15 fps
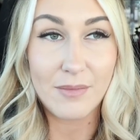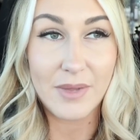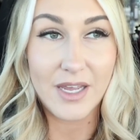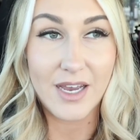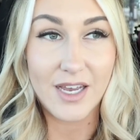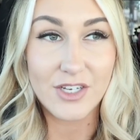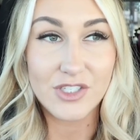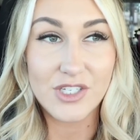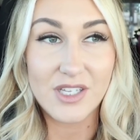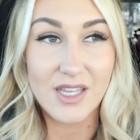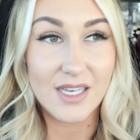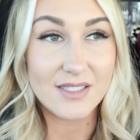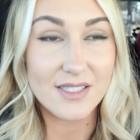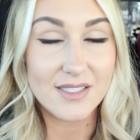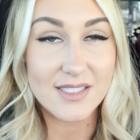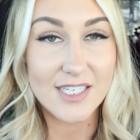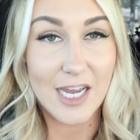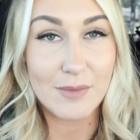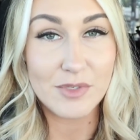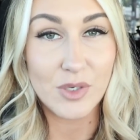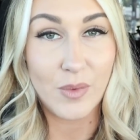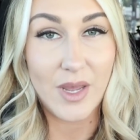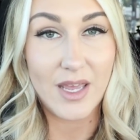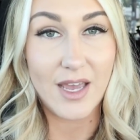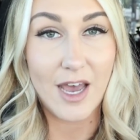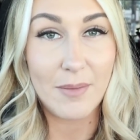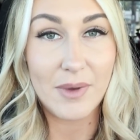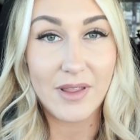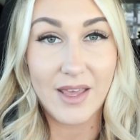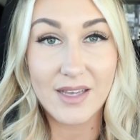because she thinks it's time to wake
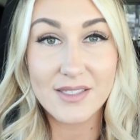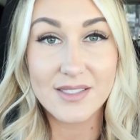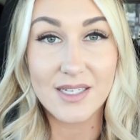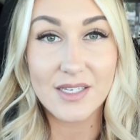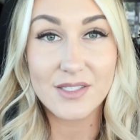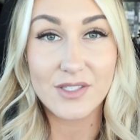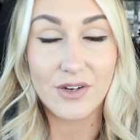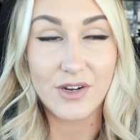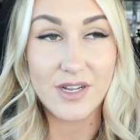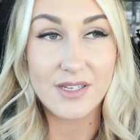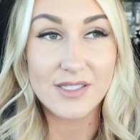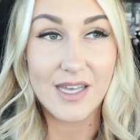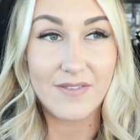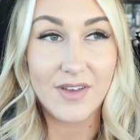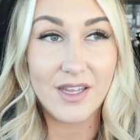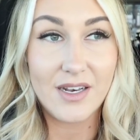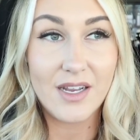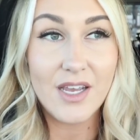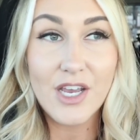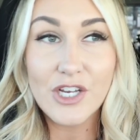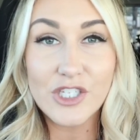up at like six thirty, seven.